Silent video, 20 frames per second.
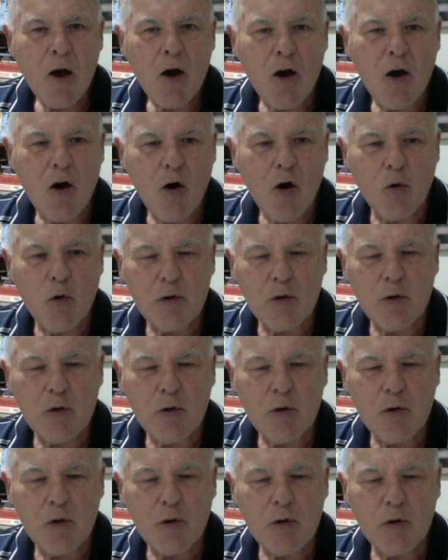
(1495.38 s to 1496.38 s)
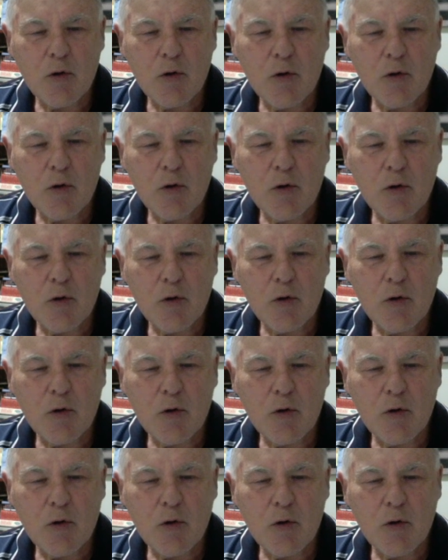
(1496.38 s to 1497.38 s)
all the Indian players
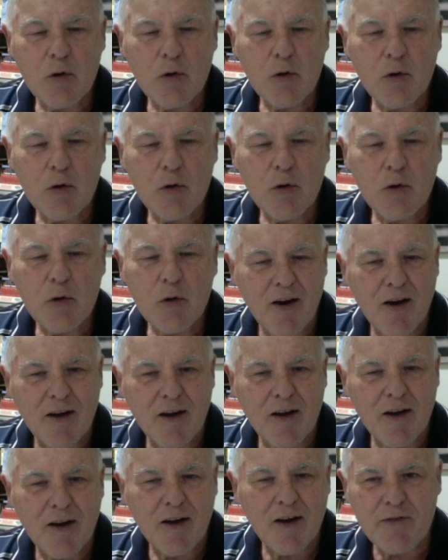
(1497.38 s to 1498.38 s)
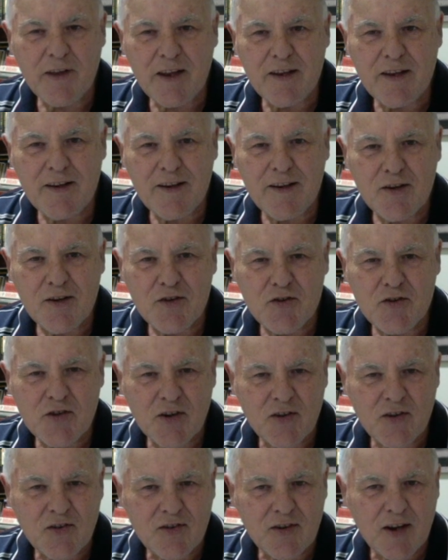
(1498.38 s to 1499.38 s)
are I love the Indian
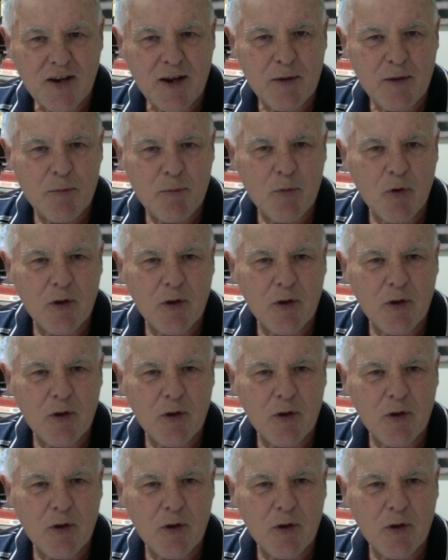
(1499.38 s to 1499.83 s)
chess team. I